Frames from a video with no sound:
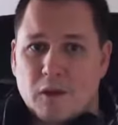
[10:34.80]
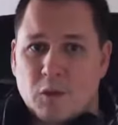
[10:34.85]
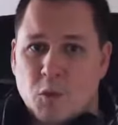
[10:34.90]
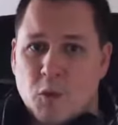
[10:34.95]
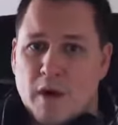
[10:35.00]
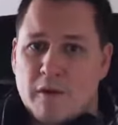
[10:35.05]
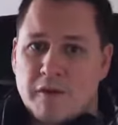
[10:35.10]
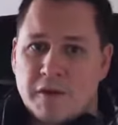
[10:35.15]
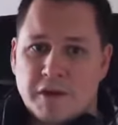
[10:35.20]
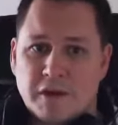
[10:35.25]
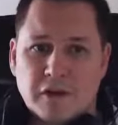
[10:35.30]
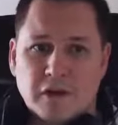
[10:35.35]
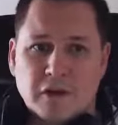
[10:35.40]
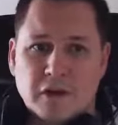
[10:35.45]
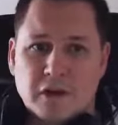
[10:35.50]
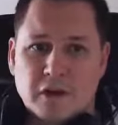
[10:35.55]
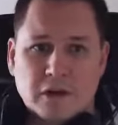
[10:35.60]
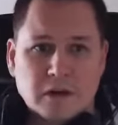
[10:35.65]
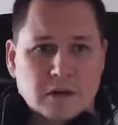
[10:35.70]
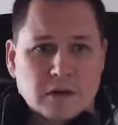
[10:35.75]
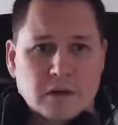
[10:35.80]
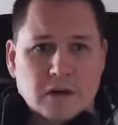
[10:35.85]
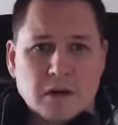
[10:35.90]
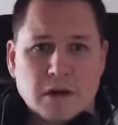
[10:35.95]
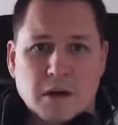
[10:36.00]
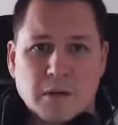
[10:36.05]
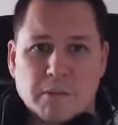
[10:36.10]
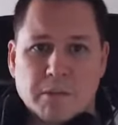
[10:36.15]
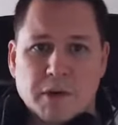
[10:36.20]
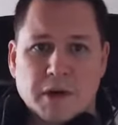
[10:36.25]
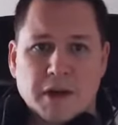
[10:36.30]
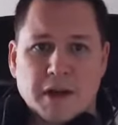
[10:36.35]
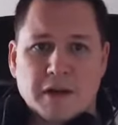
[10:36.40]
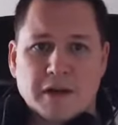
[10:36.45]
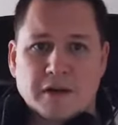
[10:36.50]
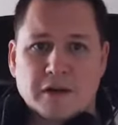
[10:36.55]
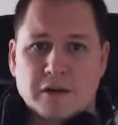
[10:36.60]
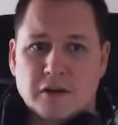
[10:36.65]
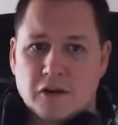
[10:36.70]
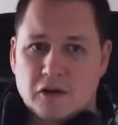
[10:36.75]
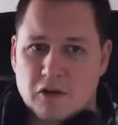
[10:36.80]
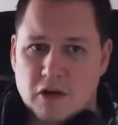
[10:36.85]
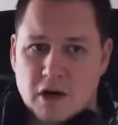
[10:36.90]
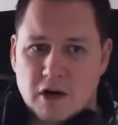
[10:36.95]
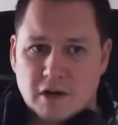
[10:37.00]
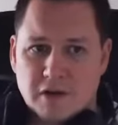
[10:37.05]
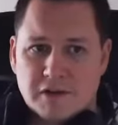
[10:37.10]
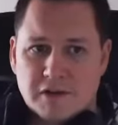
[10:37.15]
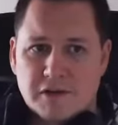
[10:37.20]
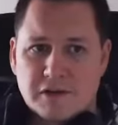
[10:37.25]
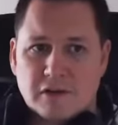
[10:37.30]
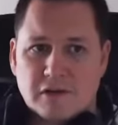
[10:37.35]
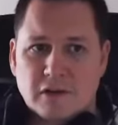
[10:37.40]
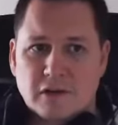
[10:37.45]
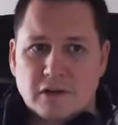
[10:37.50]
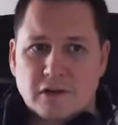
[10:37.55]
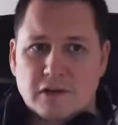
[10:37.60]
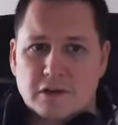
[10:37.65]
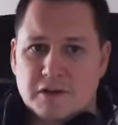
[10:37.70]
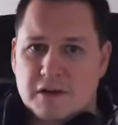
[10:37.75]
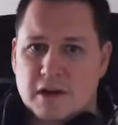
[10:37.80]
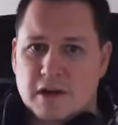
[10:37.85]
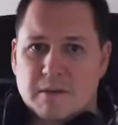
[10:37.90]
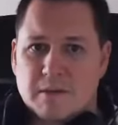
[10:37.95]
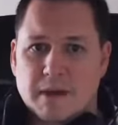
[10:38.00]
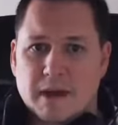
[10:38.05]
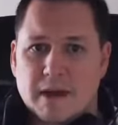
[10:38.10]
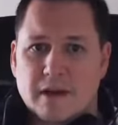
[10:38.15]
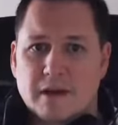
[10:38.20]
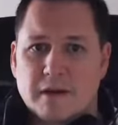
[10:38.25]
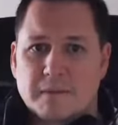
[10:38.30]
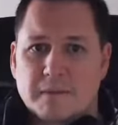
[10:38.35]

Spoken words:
whether you're braking on the grass or the tarmac.